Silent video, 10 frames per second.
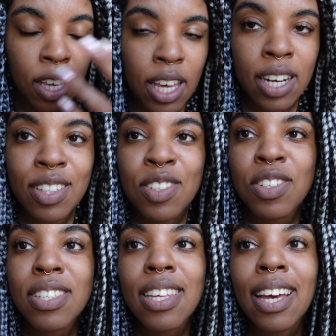and it's
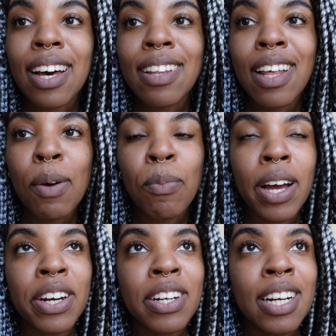just like a lot
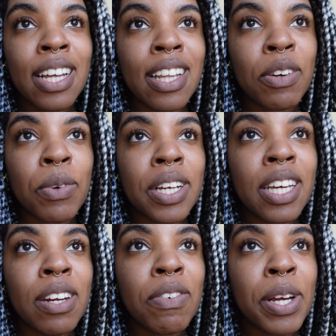brighter, and I like
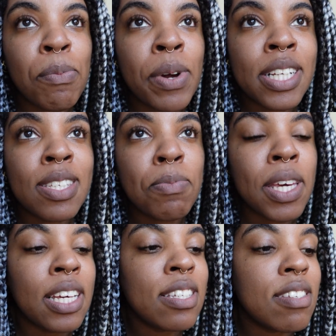working in a very bright
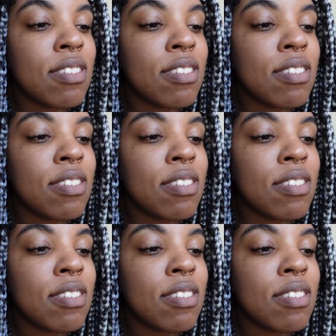space.